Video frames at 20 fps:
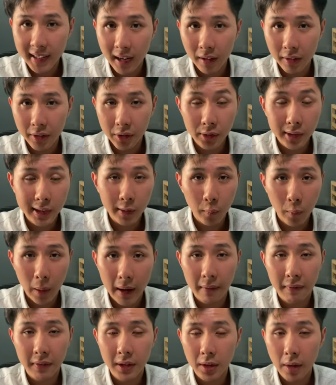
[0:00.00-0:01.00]
out using
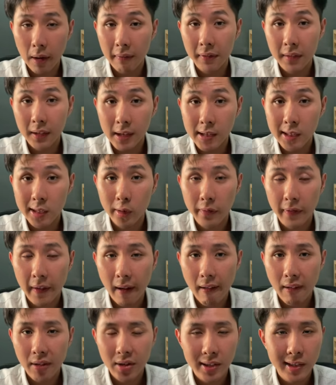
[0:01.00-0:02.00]
whatever you have learned so
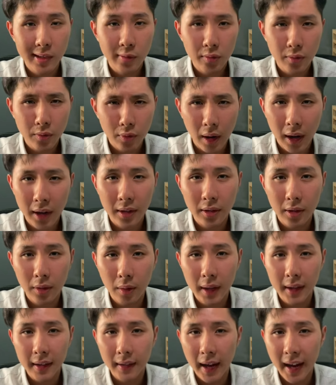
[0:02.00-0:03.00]
far, just try to do
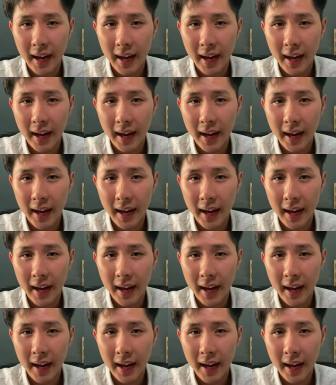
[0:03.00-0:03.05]
it,